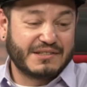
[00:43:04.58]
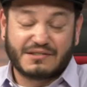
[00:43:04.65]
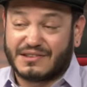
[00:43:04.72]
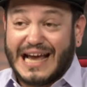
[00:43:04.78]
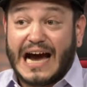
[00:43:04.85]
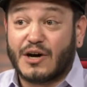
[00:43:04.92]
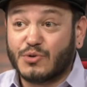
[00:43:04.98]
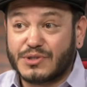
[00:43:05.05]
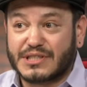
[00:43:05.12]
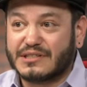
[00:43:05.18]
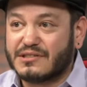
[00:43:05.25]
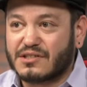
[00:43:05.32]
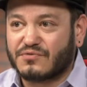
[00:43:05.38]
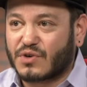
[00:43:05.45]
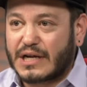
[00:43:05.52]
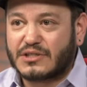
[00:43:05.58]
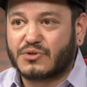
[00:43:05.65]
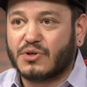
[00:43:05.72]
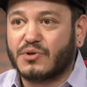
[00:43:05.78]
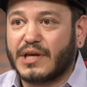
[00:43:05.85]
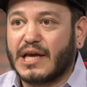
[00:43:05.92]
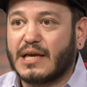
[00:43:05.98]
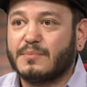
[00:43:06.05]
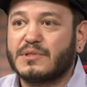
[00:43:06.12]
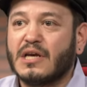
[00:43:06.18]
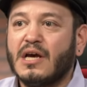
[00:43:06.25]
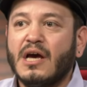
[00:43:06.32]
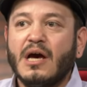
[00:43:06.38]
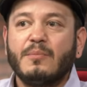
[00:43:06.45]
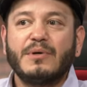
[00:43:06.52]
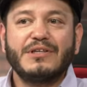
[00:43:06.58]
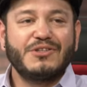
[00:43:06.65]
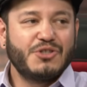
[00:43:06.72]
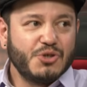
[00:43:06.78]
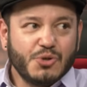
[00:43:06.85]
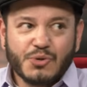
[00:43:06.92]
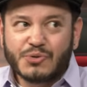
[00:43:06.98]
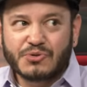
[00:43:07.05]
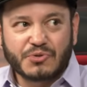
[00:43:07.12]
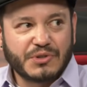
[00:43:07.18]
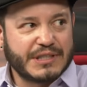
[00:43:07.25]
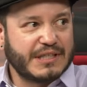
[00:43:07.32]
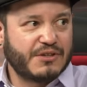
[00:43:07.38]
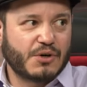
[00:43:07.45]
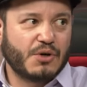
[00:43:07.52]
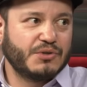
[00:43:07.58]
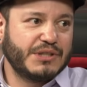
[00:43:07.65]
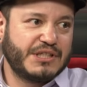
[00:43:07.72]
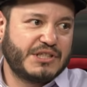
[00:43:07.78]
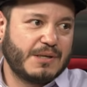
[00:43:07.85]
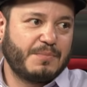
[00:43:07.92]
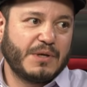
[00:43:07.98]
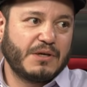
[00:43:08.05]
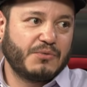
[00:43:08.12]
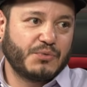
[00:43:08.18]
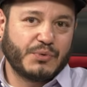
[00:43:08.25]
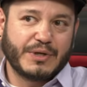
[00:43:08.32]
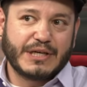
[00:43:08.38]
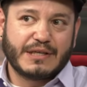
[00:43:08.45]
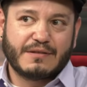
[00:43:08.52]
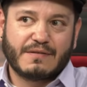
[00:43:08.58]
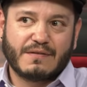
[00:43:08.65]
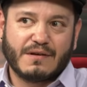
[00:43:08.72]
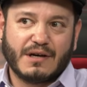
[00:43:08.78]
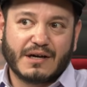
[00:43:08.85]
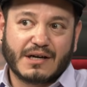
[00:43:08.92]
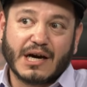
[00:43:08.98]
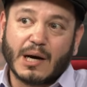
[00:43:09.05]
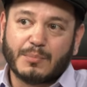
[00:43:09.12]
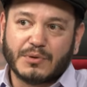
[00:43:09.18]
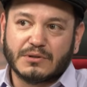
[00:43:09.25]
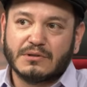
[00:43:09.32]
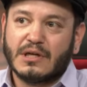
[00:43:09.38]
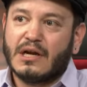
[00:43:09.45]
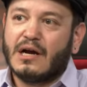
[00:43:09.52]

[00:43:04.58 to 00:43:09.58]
yeah. thousands of retro games. But usually they're only shipping with a couple. Mm